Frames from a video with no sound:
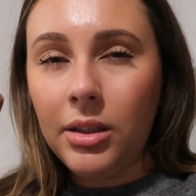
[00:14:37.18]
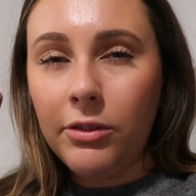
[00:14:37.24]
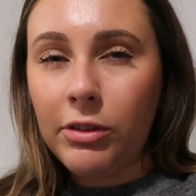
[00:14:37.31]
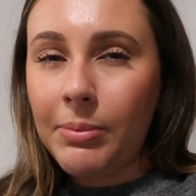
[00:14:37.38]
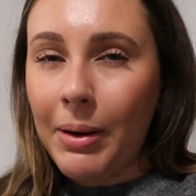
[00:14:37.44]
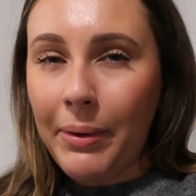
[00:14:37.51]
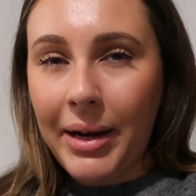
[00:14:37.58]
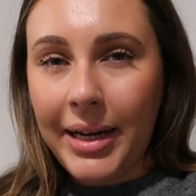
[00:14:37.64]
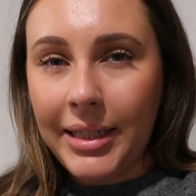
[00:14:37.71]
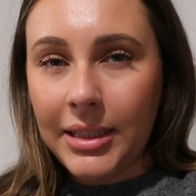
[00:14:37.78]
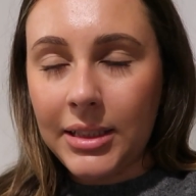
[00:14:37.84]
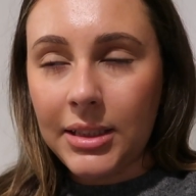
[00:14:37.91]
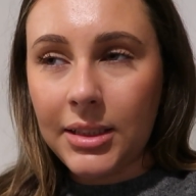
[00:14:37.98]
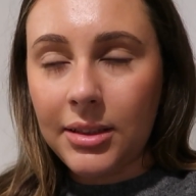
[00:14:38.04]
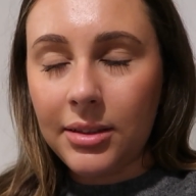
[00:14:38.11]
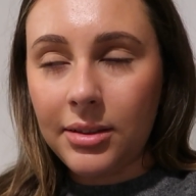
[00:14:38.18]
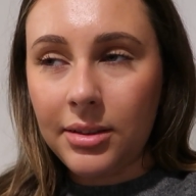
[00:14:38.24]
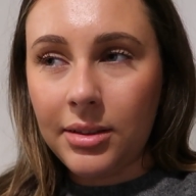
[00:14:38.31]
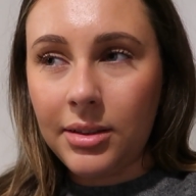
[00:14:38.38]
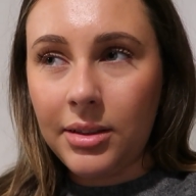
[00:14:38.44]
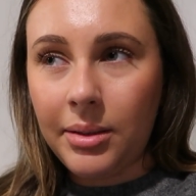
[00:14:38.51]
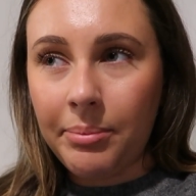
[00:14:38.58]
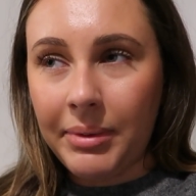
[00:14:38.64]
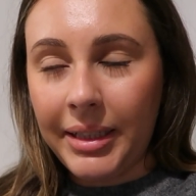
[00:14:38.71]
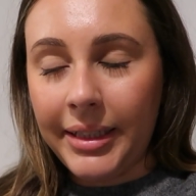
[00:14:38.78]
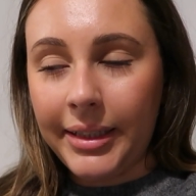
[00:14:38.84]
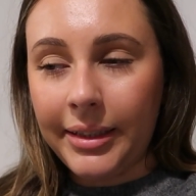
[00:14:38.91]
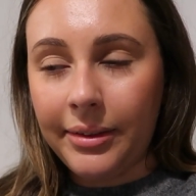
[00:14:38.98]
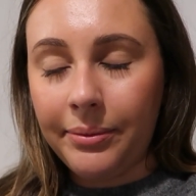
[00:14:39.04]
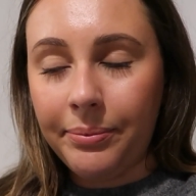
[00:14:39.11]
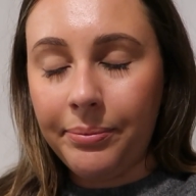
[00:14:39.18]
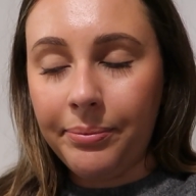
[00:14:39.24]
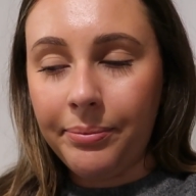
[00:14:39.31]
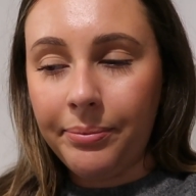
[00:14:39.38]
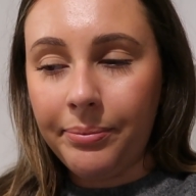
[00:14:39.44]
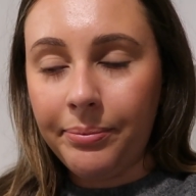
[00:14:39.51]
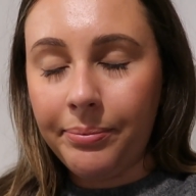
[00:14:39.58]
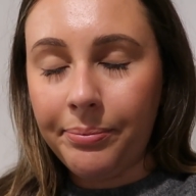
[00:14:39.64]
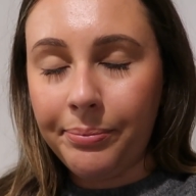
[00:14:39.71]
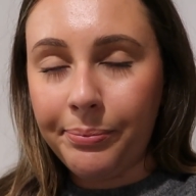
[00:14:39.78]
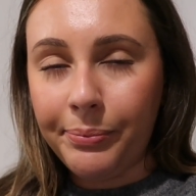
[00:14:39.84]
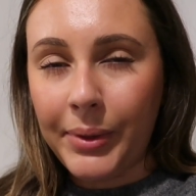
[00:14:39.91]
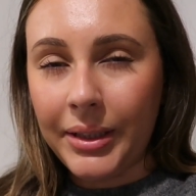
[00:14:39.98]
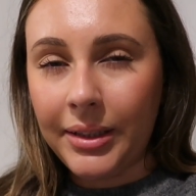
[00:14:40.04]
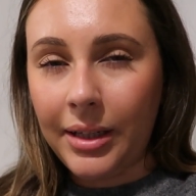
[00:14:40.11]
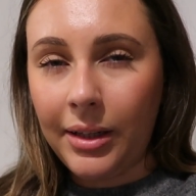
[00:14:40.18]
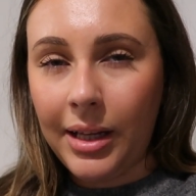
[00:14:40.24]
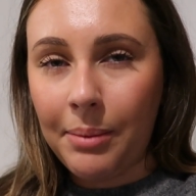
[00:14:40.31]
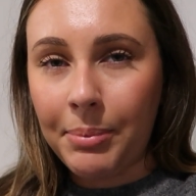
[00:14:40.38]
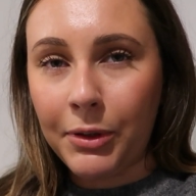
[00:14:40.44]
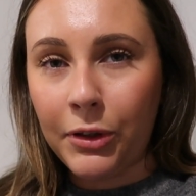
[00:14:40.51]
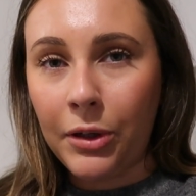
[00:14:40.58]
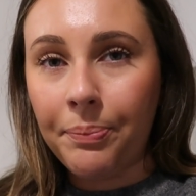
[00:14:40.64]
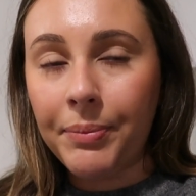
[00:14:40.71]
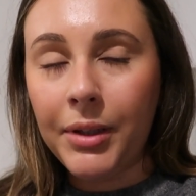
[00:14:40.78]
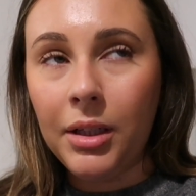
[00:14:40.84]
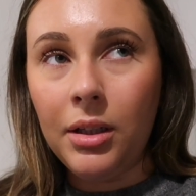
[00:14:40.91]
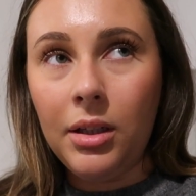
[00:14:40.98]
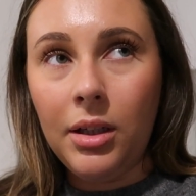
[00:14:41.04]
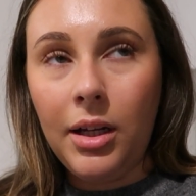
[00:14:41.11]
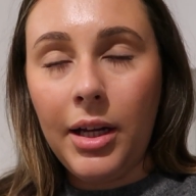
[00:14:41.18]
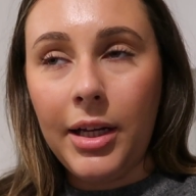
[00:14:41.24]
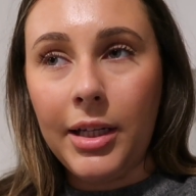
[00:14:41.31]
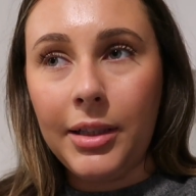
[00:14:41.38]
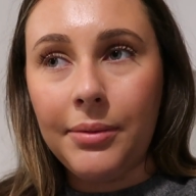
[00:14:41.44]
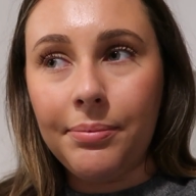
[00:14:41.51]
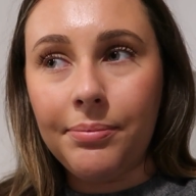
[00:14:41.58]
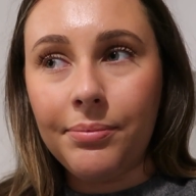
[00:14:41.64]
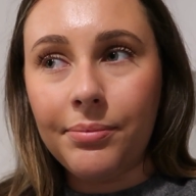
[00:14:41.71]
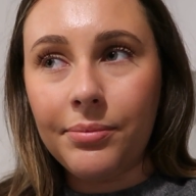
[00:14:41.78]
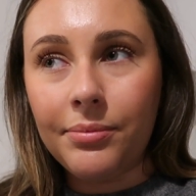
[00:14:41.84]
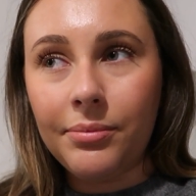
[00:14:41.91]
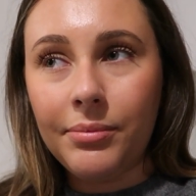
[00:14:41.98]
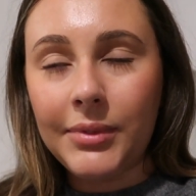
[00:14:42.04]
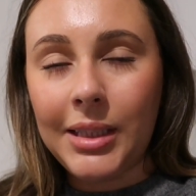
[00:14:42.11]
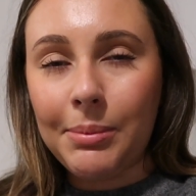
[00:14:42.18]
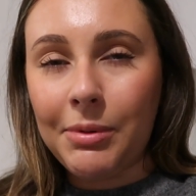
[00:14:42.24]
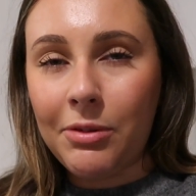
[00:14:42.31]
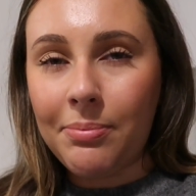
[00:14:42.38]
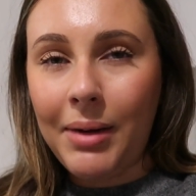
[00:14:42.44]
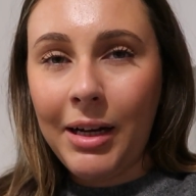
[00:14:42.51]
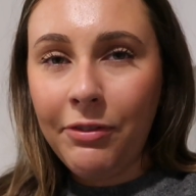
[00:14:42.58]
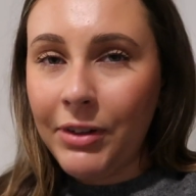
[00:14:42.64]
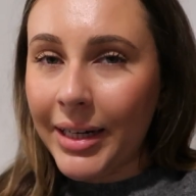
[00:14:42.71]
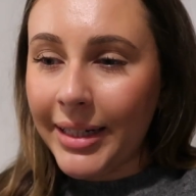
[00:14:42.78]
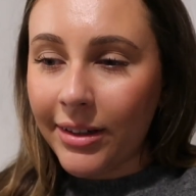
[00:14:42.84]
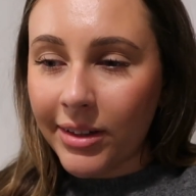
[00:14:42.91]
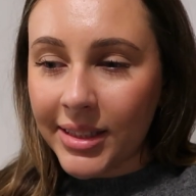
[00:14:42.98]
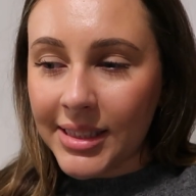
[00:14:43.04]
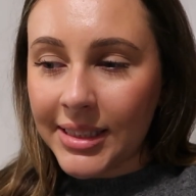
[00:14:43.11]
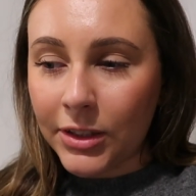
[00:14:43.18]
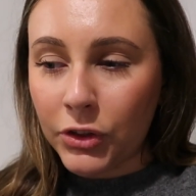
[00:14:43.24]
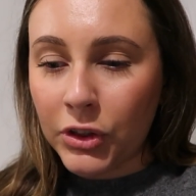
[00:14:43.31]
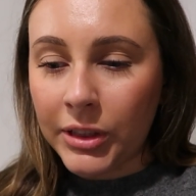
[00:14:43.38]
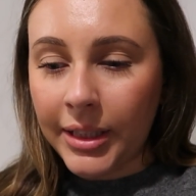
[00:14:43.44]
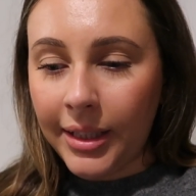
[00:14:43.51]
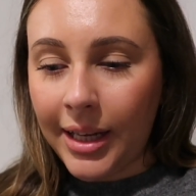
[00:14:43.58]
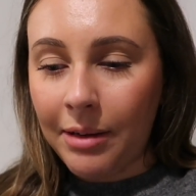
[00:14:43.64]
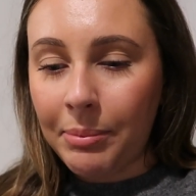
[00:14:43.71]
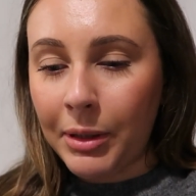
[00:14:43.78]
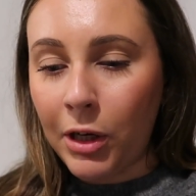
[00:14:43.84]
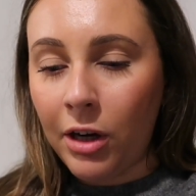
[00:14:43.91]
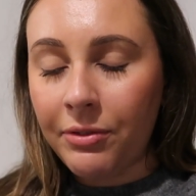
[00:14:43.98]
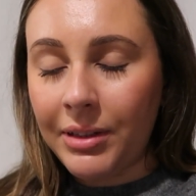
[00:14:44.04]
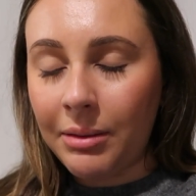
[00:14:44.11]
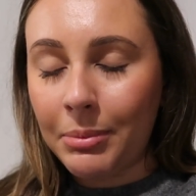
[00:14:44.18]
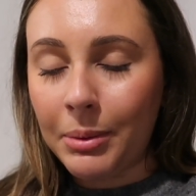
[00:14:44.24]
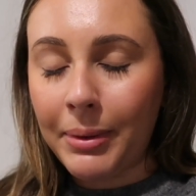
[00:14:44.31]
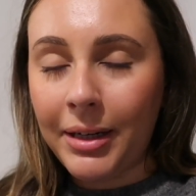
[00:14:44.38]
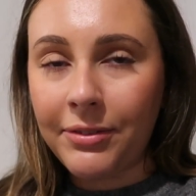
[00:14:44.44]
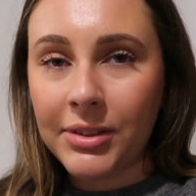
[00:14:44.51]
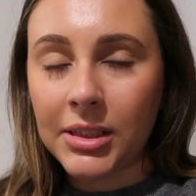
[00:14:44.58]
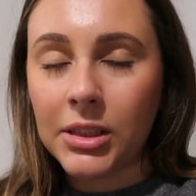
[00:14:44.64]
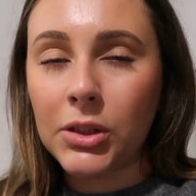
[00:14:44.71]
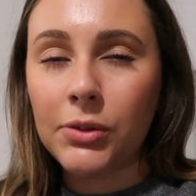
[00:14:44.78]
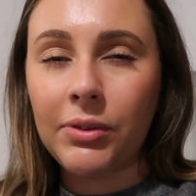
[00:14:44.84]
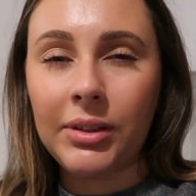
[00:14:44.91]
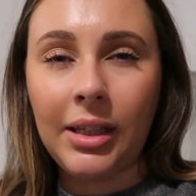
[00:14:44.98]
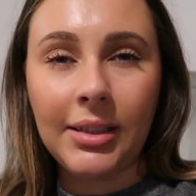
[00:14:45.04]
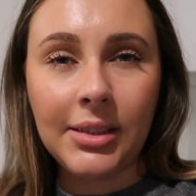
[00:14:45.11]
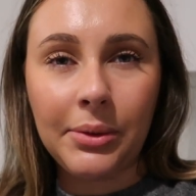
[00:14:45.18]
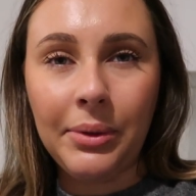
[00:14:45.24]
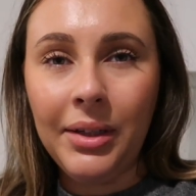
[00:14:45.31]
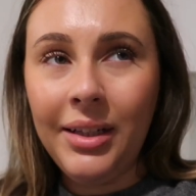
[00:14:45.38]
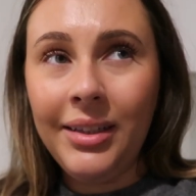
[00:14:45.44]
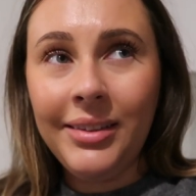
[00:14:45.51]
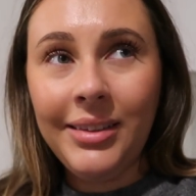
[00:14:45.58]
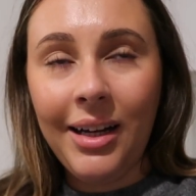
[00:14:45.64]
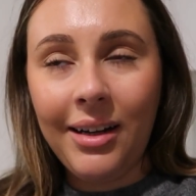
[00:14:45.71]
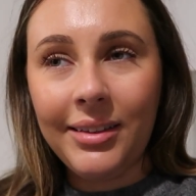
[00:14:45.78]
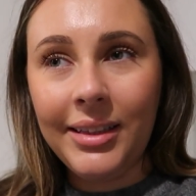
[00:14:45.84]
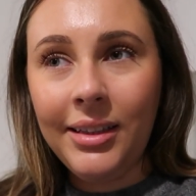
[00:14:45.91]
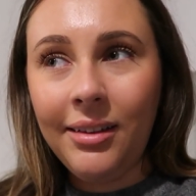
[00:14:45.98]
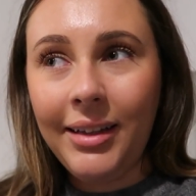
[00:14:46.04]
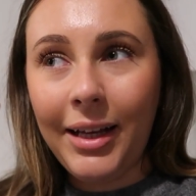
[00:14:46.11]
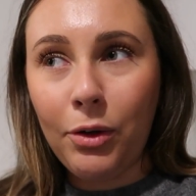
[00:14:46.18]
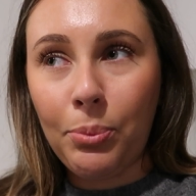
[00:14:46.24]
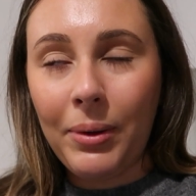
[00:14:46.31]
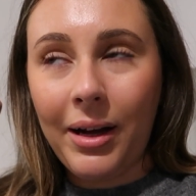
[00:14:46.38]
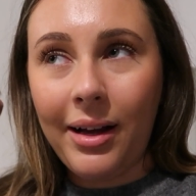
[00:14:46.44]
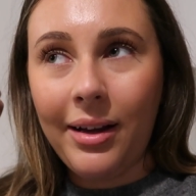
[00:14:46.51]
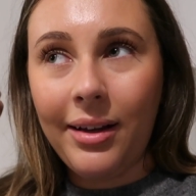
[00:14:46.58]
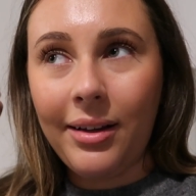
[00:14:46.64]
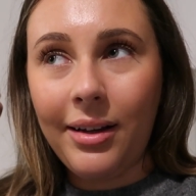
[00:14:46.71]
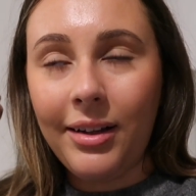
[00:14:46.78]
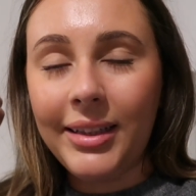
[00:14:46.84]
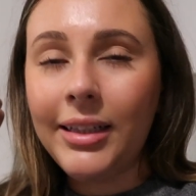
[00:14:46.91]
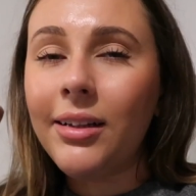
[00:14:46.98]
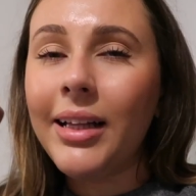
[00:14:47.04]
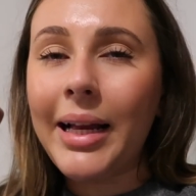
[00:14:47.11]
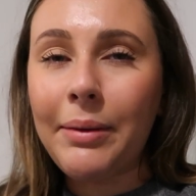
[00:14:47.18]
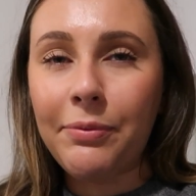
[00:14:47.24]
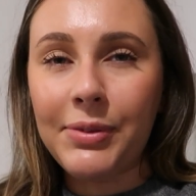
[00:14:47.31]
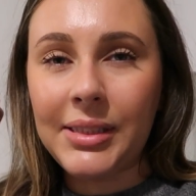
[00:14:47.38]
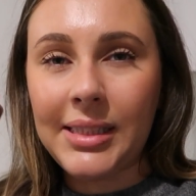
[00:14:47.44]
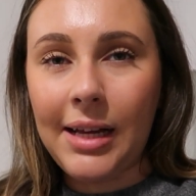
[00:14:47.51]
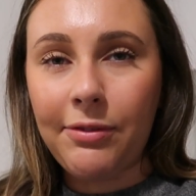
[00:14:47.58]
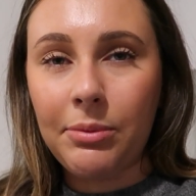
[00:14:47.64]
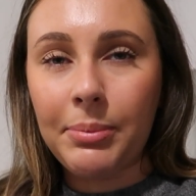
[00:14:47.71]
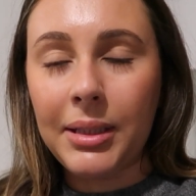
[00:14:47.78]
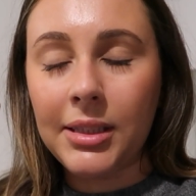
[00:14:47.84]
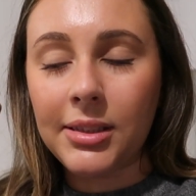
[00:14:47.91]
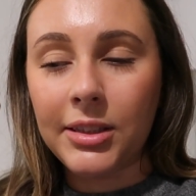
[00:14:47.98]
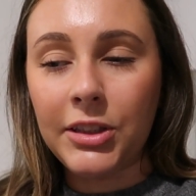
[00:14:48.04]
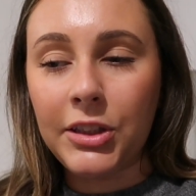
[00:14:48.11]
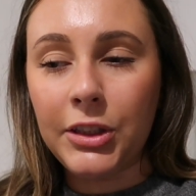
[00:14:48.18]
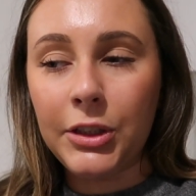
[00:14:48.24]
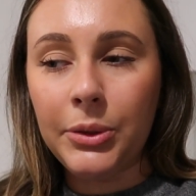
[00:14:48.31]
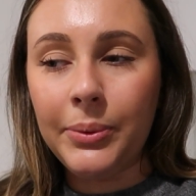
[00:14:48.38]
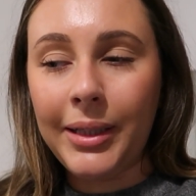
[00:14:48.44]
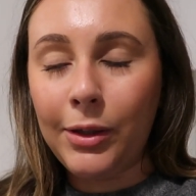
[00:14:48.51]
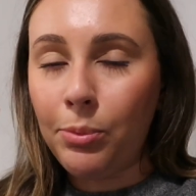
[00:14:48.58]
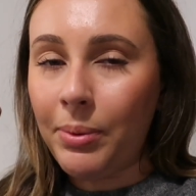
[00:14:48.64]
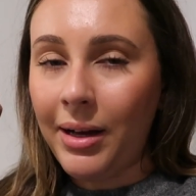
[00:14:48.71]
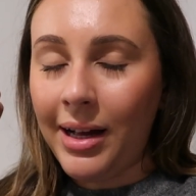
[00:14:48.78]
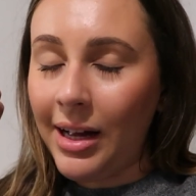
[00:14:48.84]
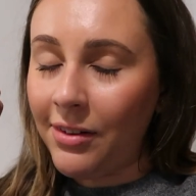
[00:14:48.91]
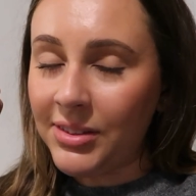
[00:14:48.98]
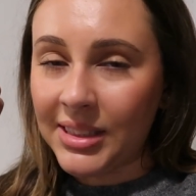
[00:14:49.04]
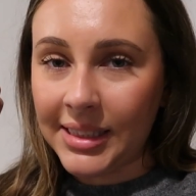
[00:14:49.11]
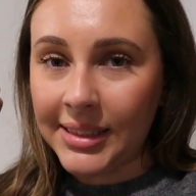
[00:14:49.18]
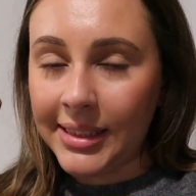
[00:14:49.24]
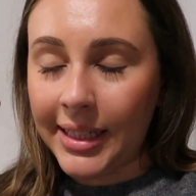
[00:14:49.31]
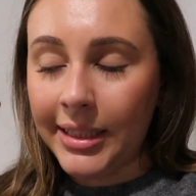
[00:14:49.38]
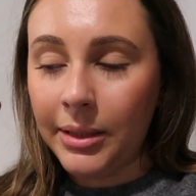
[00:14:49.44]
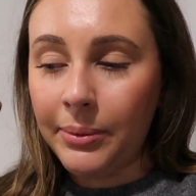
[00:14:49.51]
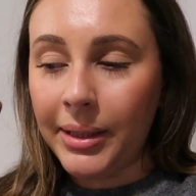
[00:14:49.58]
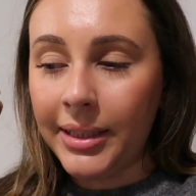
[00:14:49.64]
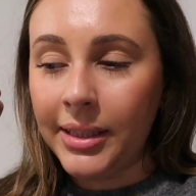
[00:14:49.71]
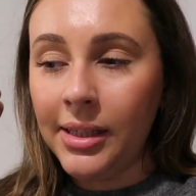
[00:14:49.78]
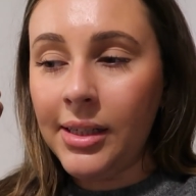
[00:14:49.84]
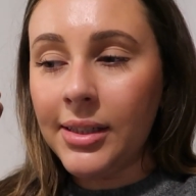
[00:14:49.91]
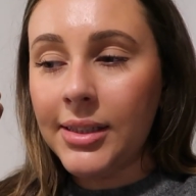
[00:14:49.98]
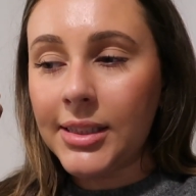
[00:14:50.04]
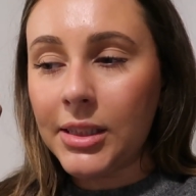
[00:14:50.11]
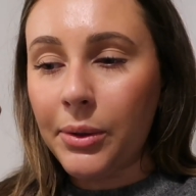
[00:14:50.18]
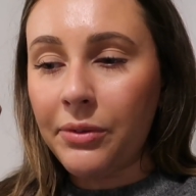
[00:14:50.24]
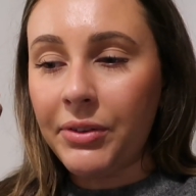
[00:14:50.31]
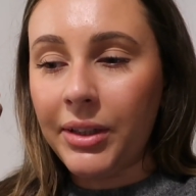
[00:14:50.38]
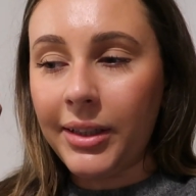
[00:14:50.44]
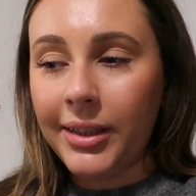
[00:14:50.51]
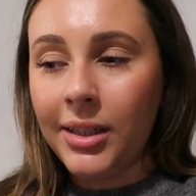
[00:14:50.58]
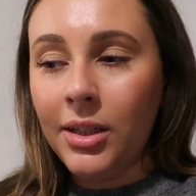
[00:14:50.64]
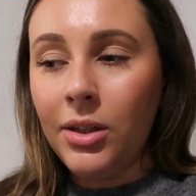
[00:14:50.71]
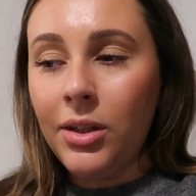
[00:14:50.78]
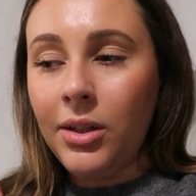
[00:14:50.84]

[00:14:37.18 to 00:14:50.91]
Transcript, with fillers: for about eight i'm thinking whether that'll happen or not um yeah, if I'm back for eight, I can still chill, have my coffee, have my breakfast and stuff like that. So yeah, I think I'll get up, I think I'll aim for seven because I do get up at half six anyway. So I feel like